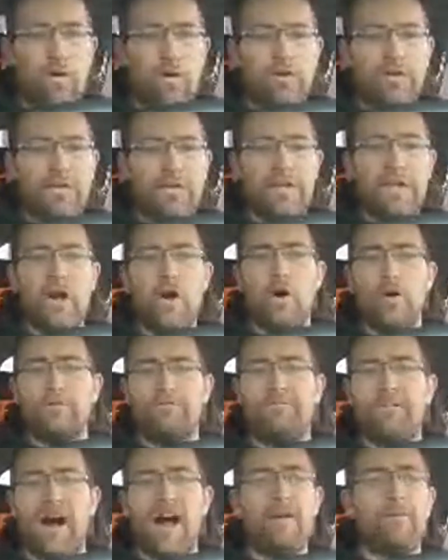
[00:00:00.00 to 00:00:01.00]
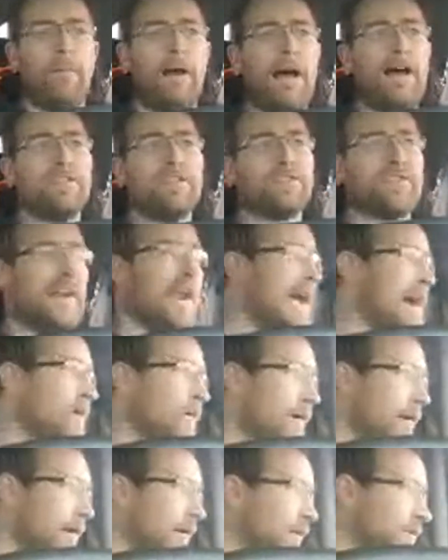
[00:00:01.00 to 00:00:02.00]
We're only going 5 miles an
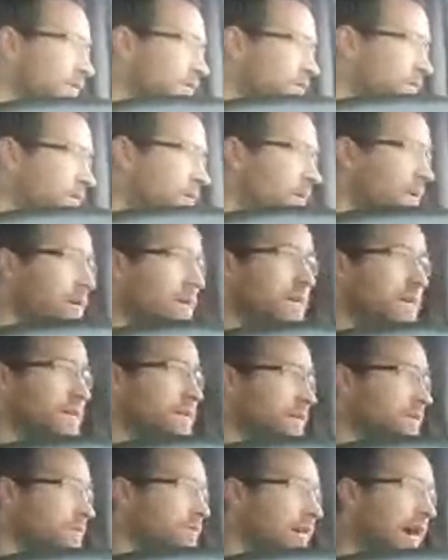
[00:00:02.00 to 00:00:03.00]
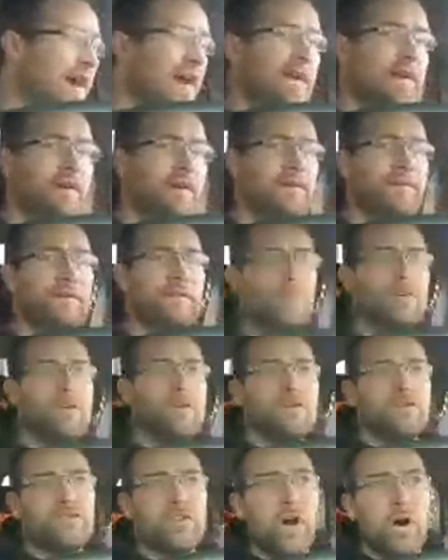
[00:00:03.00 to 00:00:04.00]
hour. Right?
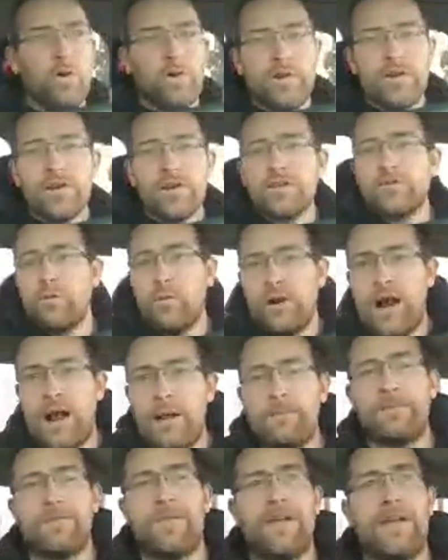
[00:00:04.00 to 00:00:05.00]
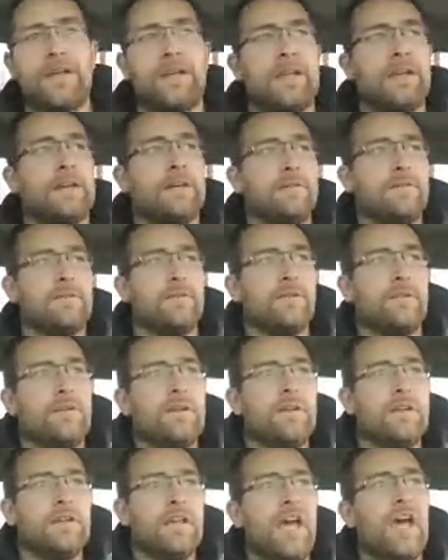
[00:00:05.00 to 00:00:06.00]
So here's what I'm thinking.
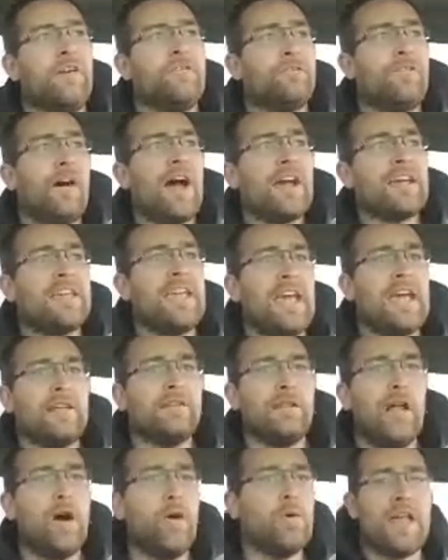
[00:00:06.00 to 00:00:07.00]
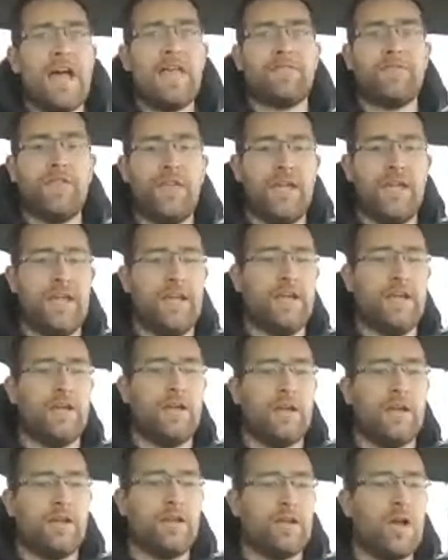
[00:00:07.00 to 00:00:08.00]
If I can't lower that thing
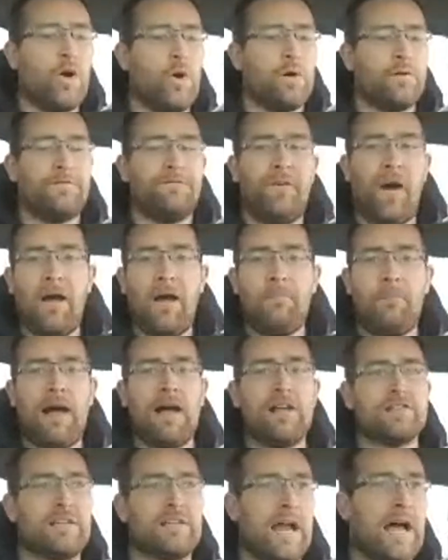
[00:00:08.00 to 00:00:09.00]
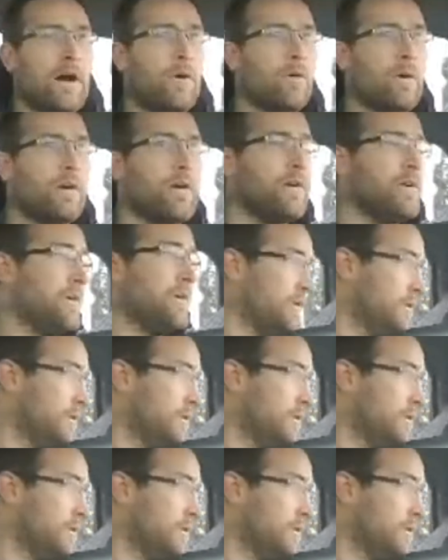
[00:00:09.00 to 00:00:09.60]
going 5 miles an hour.